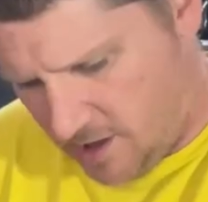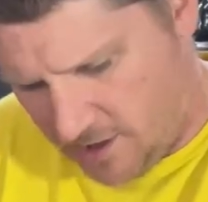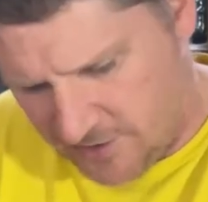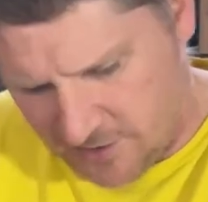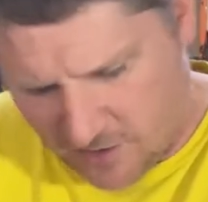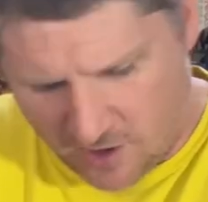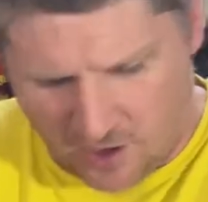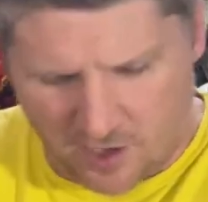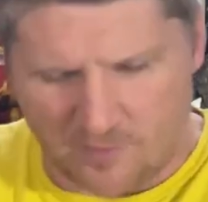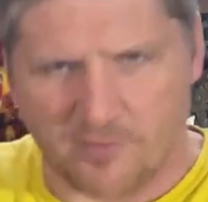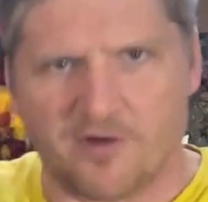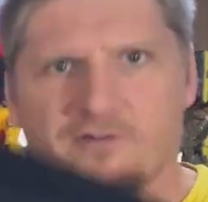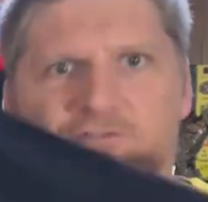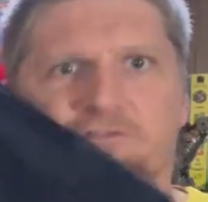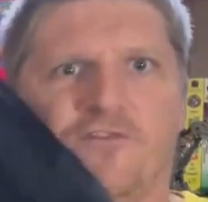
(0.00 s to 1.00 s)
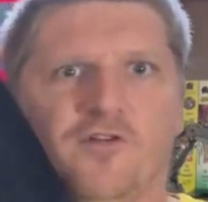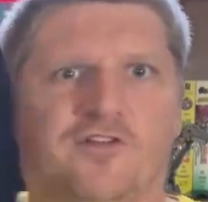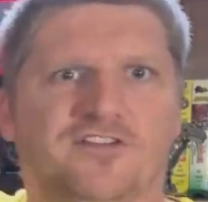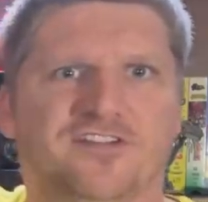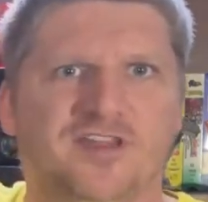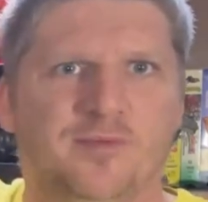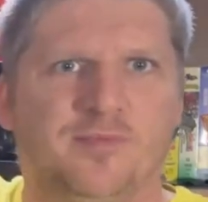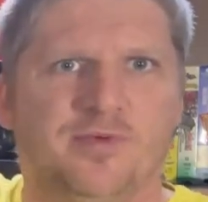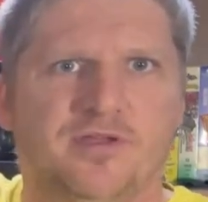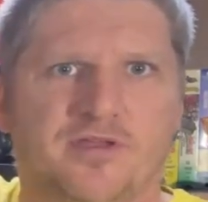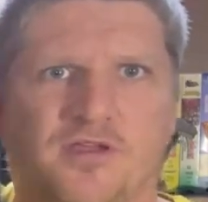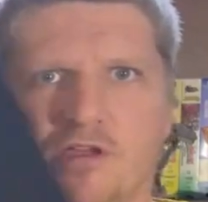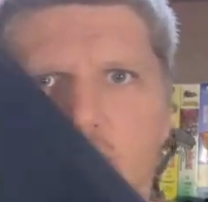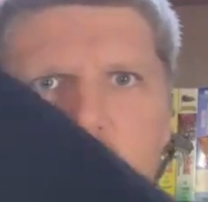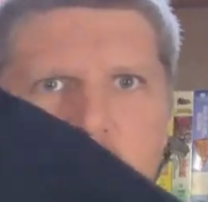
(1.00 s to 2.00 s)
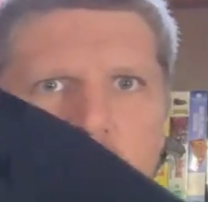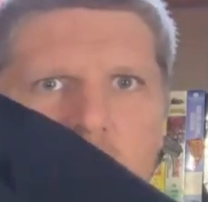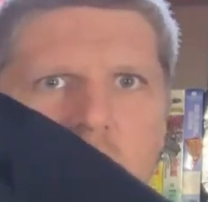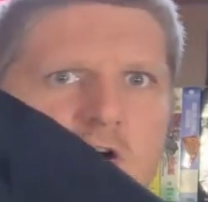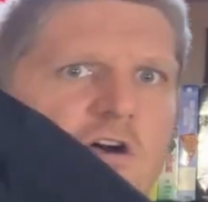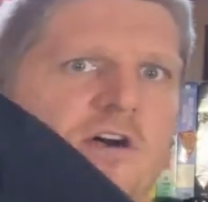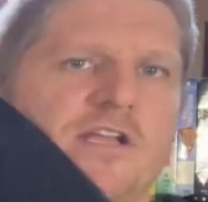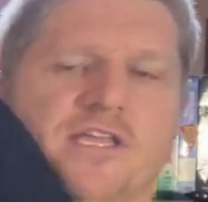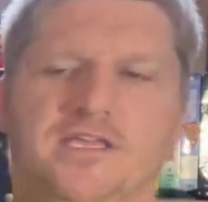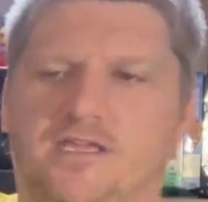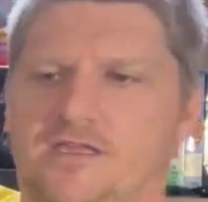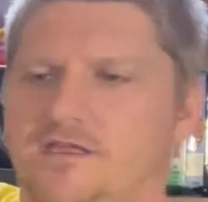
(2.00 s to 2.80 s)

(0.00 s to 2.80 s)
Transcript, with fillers: Under Armour full zip hoodie.